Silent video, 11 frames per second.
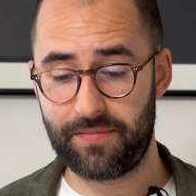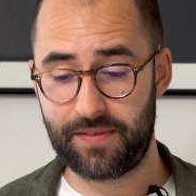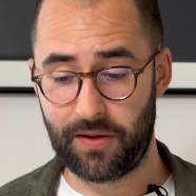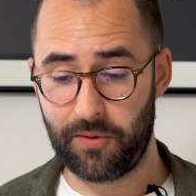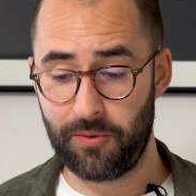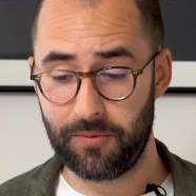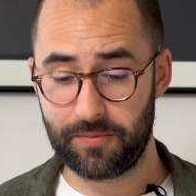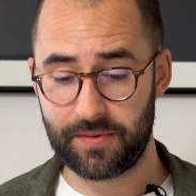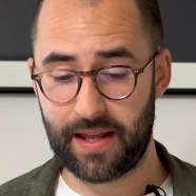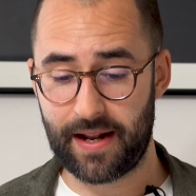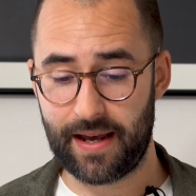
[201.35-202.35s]
2
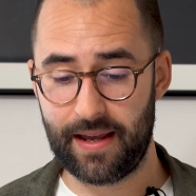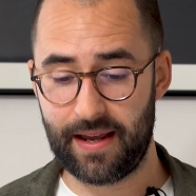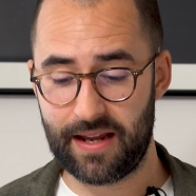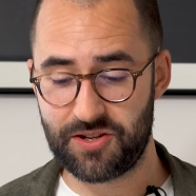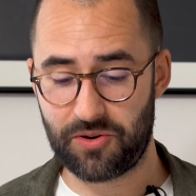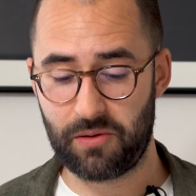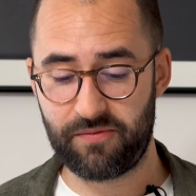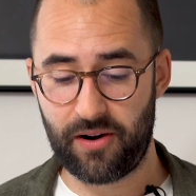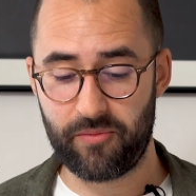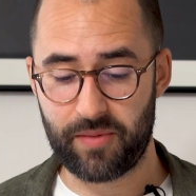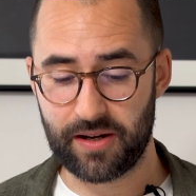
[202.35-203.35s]
that I enjoy
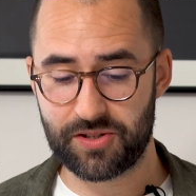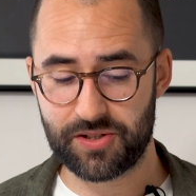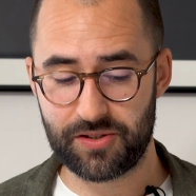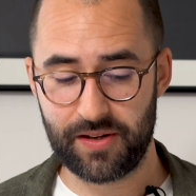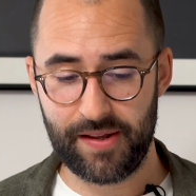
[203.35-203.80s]
very much.